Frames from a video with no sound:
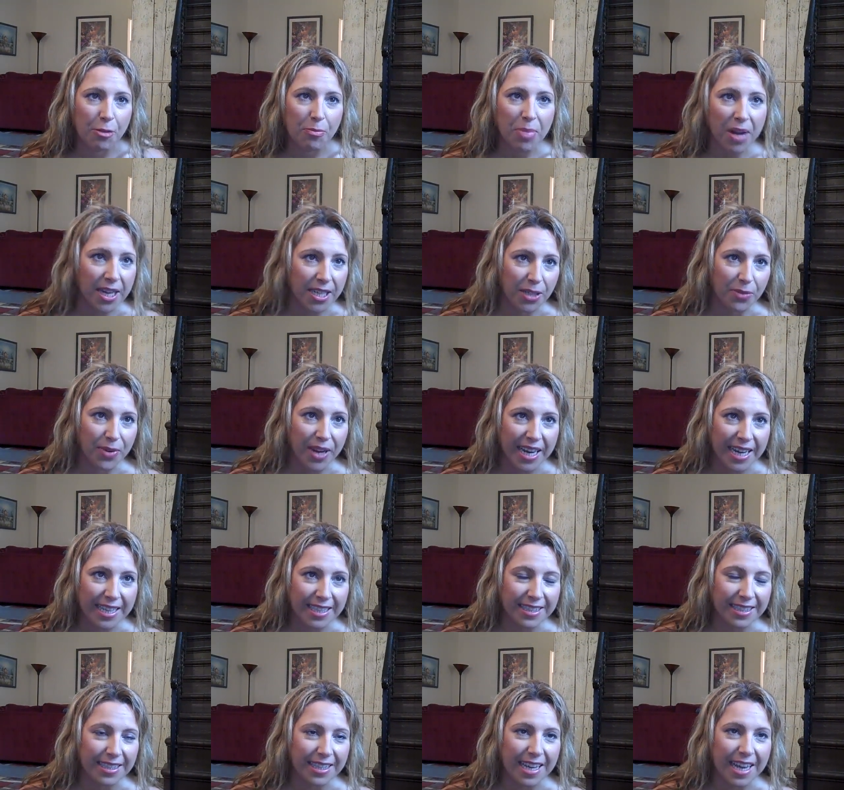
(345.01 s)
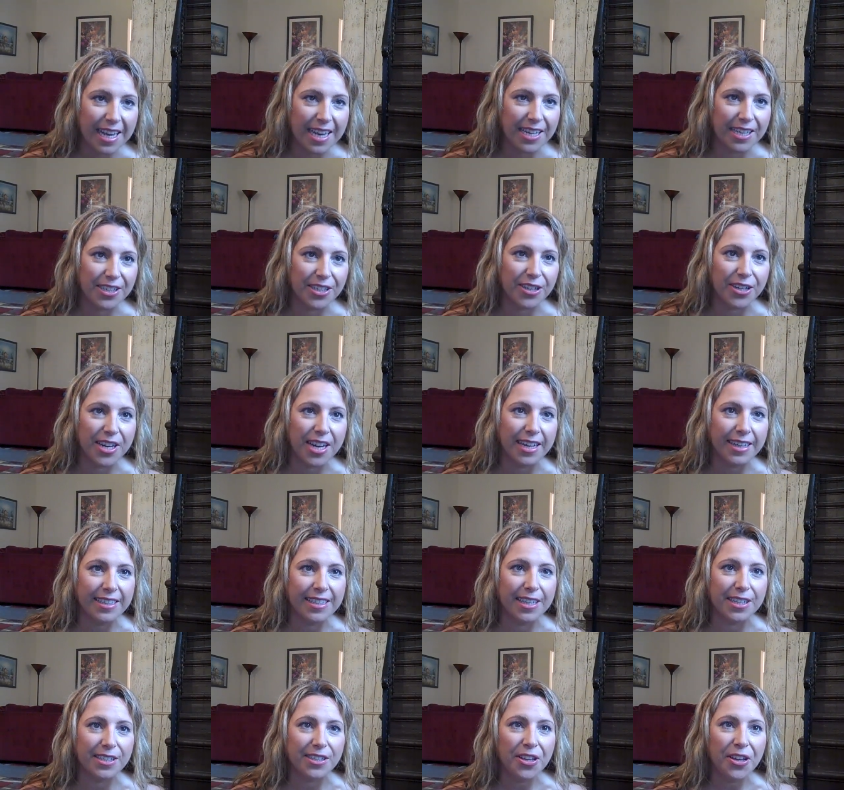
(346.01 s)
body weight and your
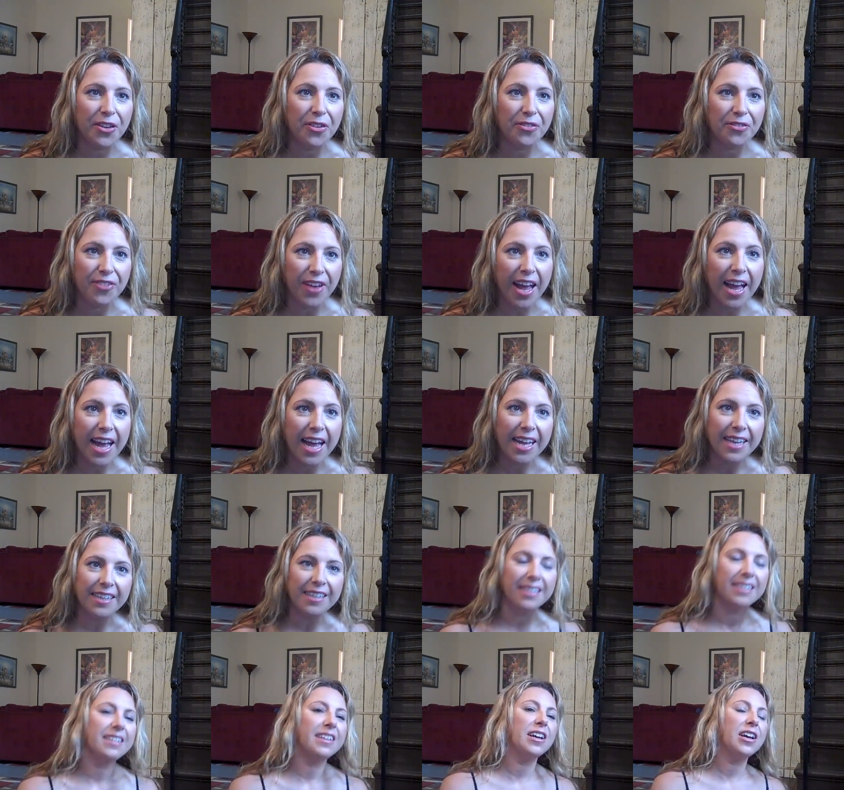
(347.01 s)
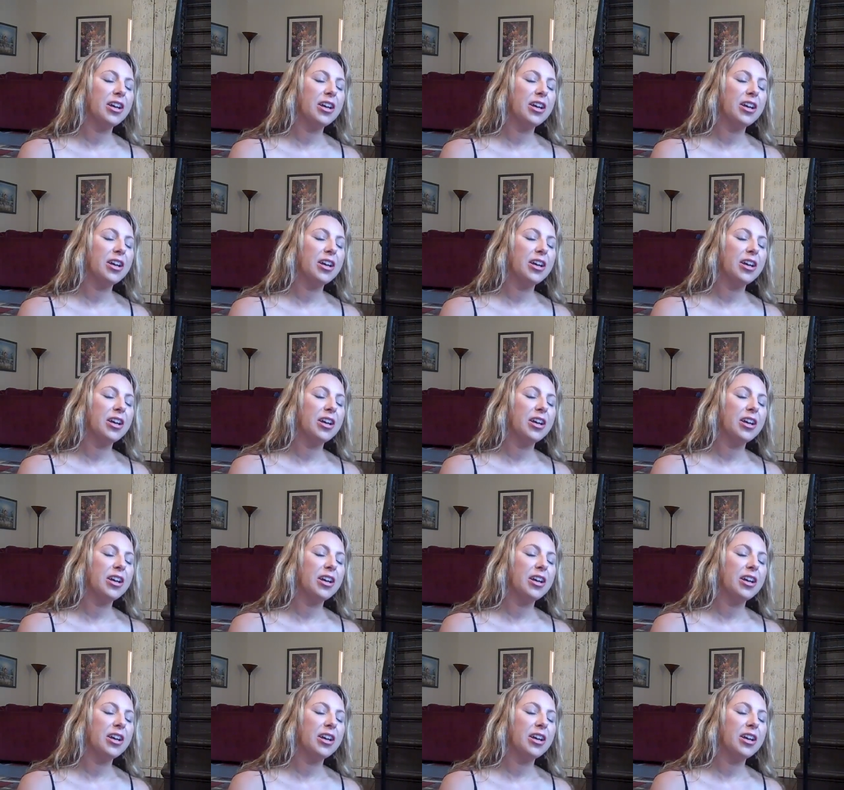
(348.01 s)
excess fat,